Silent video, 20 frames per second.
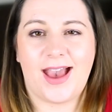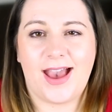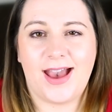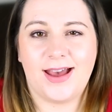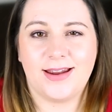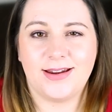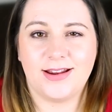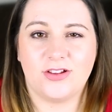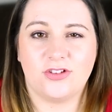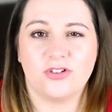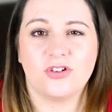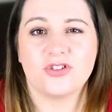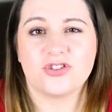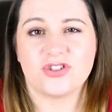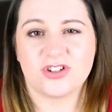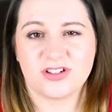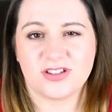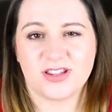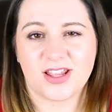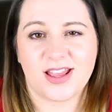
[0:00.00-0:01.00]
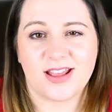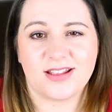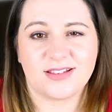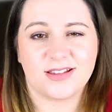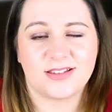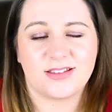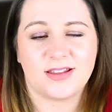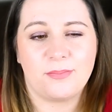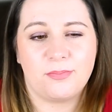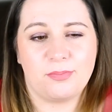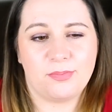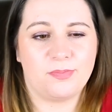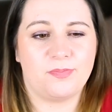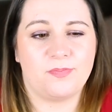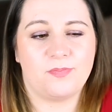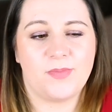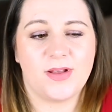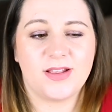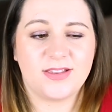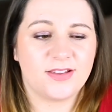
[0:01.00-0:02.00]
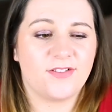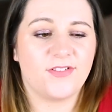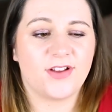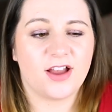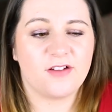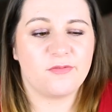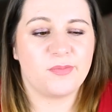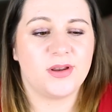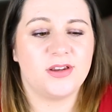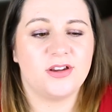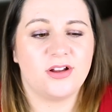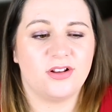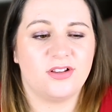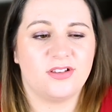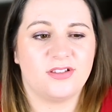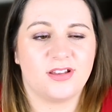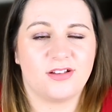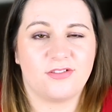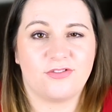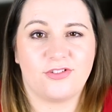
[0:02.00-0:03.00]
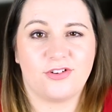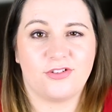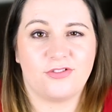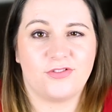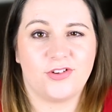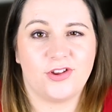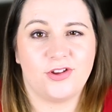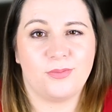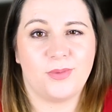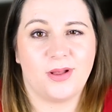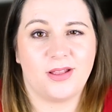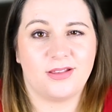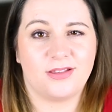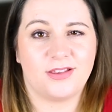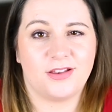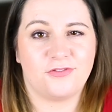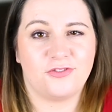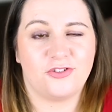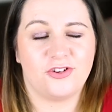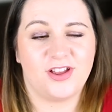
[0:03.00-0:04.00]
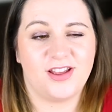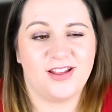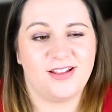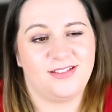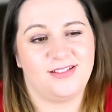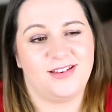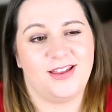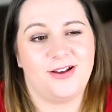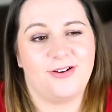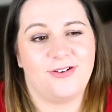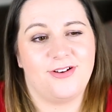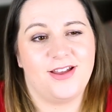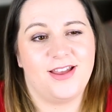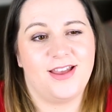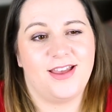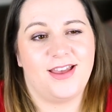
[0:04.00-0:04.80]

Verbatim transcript: and it's not just these, it's, a, it's something I've been noticing for a few months, if not years now.